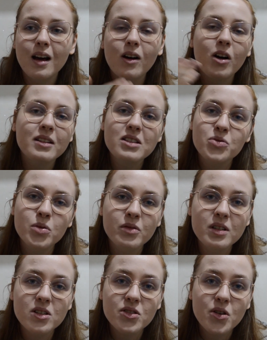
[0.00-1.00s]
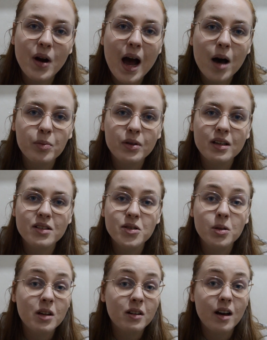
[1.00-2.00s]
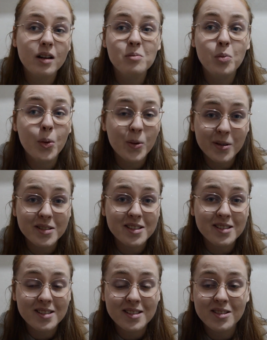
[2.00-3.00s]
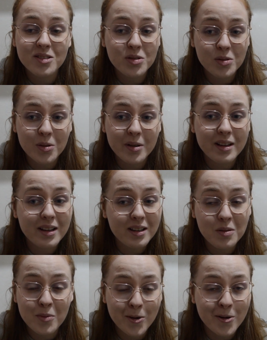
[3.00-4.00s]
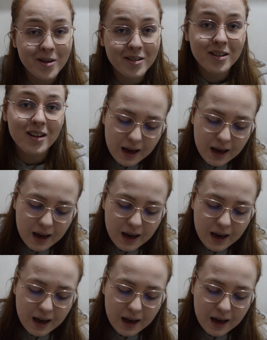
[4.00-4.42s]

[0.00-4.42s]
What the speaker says: all these reveals are happening, so they're not important in the story anymore.